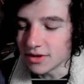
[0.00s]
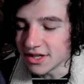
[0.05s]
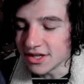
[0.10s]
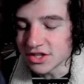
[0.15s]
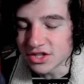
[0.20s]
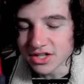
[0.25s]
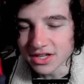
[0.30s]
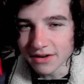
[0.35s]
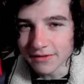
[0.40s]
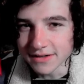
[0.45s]

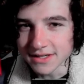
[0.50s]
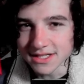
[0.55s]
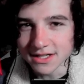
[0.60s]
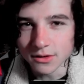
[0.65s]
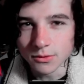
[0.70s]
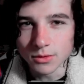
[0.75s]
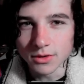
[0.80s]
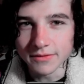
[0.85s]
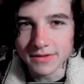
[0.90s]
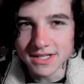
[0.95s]
each and every
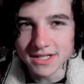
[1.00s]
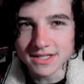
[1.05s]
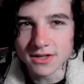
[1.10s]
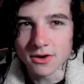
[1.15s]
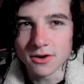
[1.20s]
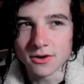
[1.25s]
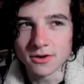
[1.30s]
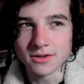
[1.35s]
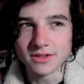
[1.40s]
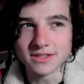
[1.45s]
single one of his
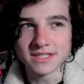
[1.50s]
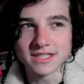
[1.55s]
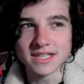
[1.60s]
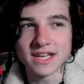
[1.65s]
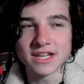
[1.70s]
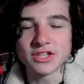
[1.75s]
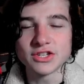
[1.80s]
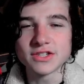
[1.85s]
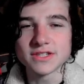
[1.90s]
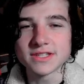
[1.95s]
songs,
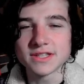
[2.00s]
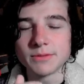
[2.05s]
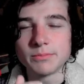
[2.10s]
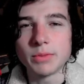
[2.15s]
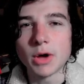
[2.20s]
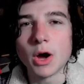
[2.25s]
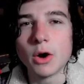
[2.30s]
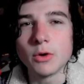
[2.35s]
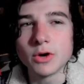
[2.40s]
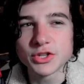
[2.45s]
and just the
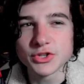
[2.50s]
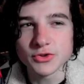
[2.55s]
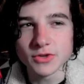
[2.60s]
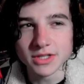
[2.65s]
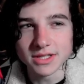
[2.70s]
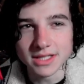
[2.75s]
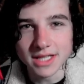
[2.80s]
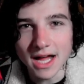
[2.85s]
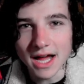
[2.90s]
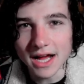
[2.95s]
poetry
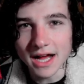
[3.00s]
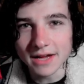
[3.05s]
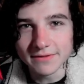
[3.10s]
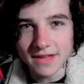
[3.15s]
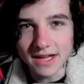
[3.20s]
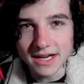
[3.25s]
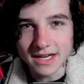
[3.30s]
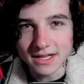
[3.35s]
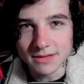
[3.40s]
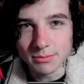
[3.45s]
live
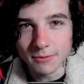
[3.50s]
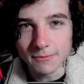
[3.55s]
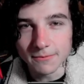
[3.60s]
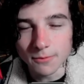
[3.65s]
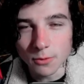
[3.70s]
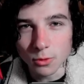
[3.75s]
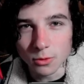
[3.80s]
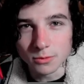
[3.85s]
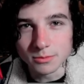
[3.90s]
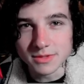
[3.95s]
that he
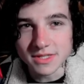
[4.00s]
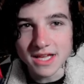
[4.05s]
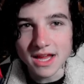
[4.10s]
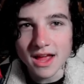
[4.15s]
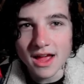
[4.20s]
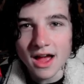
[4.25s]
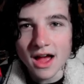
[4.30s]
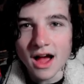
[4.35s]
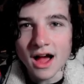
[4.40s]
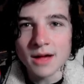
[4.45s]
performs.
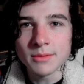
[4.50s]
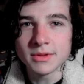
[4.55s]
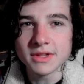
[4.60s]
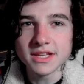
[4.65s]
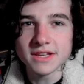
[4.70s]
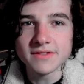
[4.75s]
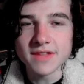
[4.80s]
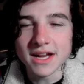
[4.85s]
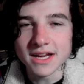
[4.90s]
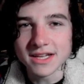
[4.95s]
I
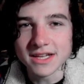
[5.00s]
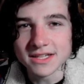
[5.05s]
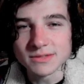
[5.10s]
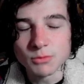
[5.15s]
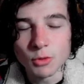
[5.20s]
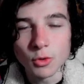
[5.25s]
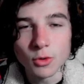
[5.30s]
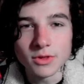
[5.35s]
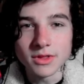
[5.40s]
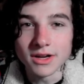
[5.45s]
believe that he's
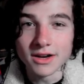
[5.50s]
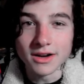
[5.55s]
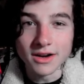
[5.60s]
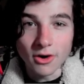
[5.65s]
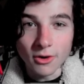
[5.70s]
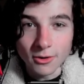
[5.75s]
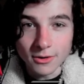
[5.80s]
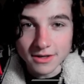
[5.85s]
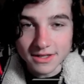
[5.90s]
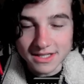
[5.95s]
more than an
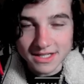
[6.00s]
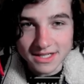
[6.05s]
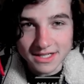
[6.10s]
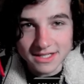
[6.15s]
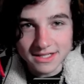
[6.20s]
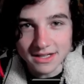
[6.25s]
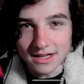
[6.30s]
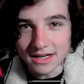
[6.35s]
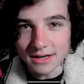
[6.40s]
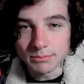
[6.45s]
artist.
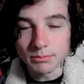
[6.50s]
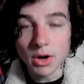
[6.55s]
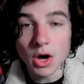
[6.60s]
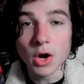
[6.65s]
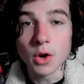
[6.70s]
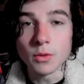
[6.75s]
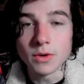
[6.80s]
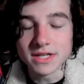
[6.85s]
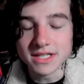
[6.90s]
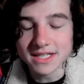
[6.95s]
He's like a
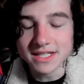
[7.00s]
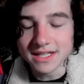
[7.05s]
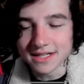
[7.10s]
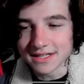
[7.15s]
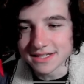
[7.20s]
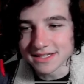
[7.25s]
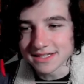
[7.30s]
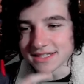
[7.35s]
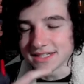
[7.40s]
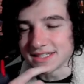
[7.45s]
poet in
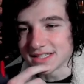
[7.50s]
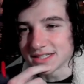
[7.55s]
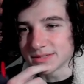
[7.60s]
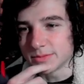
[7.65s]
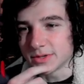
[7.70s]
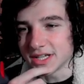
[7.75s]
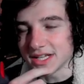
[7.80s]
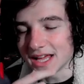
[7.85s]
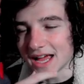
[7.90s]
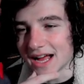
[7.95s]
a sense,
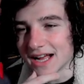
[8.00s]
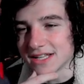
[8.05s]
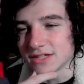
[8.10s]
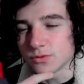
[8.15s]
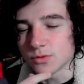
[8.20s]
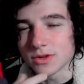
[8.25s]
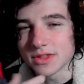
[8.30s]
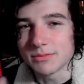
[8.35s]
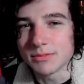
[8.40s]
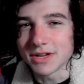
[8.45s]
but he adds
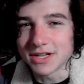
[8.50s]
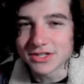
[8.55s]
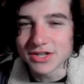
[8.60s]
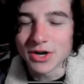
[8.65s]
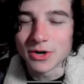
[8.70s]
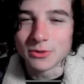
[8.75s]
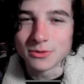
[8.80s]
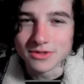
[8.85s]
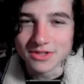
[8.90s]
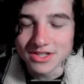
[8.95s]
rhythmic
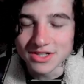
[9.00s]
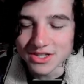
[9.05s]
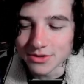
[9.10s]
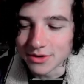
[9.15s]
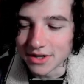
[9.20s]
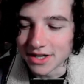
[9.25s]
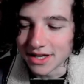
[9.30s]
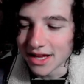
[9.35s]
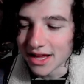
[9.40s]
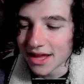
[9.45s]
tones
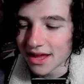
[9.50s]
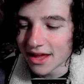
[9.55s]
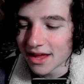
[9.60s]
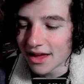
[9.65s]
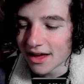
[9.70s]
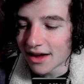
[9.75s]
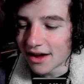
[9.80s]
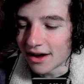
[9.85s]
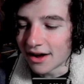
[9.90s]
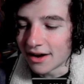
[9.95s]
to it.
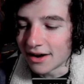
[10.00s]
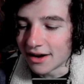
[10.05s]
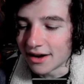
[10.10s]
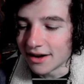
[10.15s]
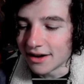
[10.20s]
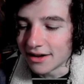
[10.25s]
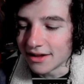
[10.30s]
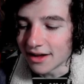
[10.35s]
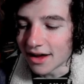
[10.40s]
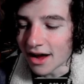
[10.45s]

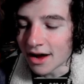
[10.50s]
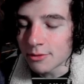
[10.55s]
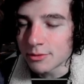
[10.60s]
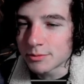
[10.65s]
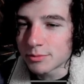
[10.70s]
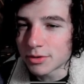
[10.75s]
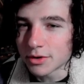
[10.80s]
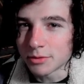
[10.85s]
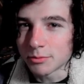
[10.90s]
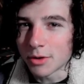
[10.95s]
I
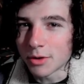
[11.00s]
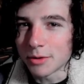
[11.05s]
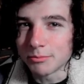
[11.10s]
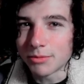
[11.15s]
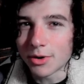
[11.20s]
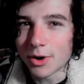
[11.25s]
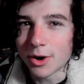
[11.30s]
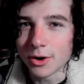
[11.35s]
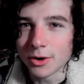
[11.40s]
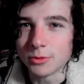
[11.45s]
would put him on
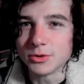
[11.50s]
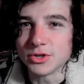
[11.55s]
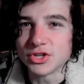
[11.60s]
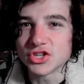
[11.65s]
par with